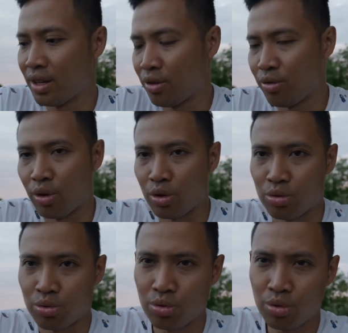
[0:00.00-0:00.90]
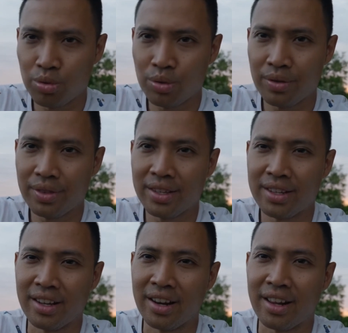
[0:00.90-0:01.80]
4:2
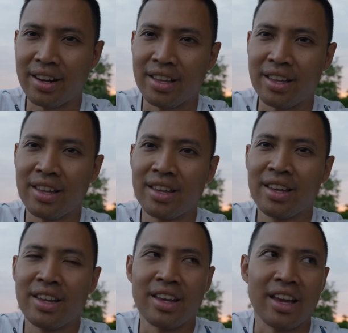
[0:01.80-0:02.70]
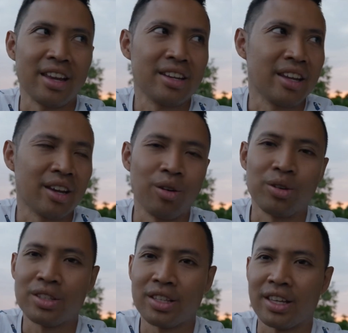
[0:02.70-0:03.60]
directly
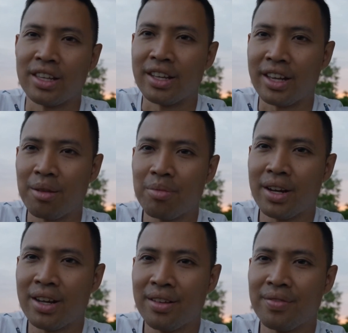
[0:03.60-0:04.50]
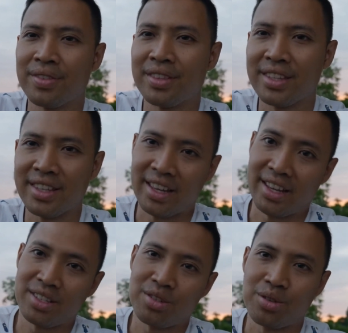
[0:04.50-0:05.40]
decode in the camera,
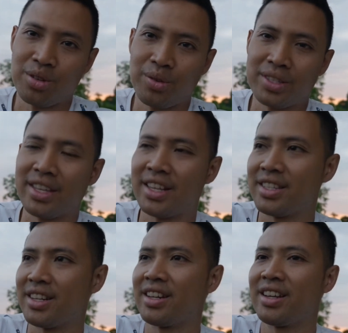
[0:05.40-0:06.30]
yeah, so you know what's the answer.